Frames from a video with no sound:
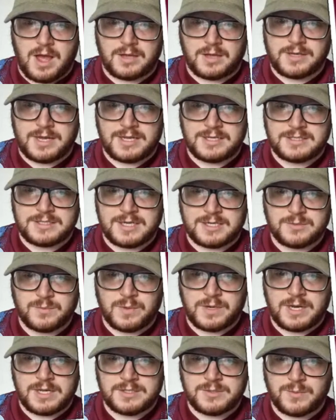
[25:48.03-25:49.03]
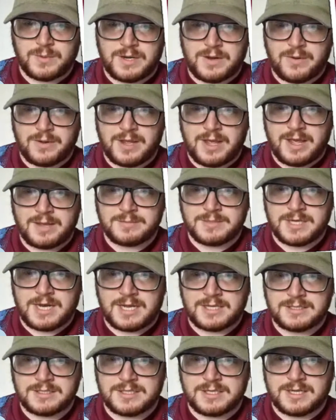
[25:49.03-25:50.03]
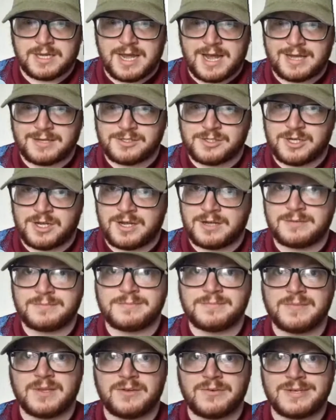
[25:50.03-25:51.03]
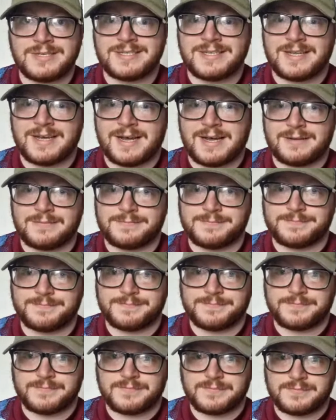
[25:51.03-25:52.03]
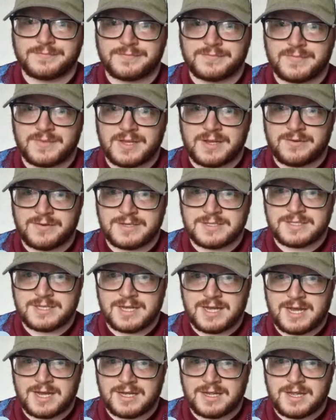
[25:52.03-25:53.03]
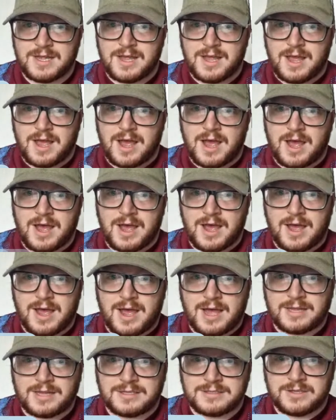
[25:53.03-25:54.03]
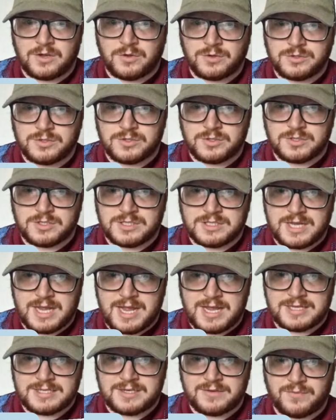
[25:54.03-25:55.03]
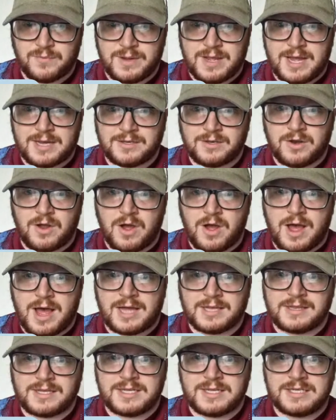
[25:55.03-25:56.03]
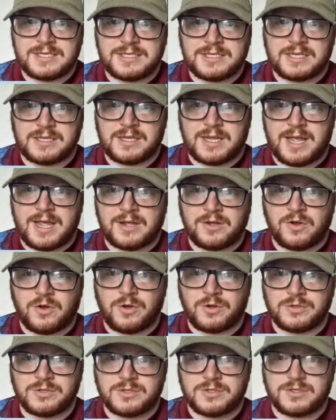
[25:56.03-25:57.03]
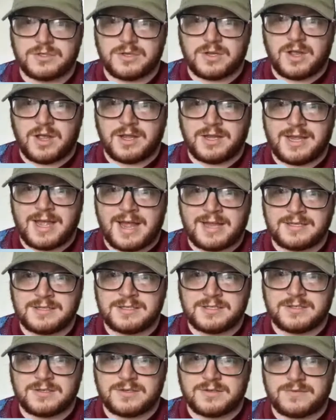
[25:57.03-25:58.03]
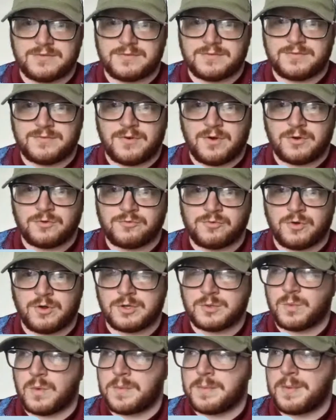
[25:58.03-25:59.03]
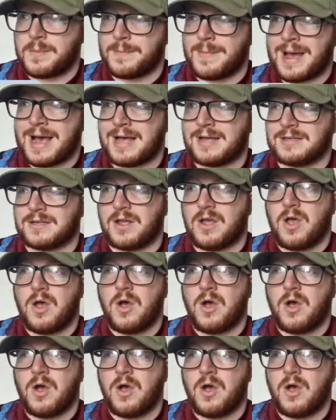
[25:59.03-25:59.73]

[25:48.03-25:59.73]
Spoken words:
Dean says we need to win our games in hand to catch you. There is that. There is that. Alan also says if we had not had these late goals against 4 draws, we'd be massively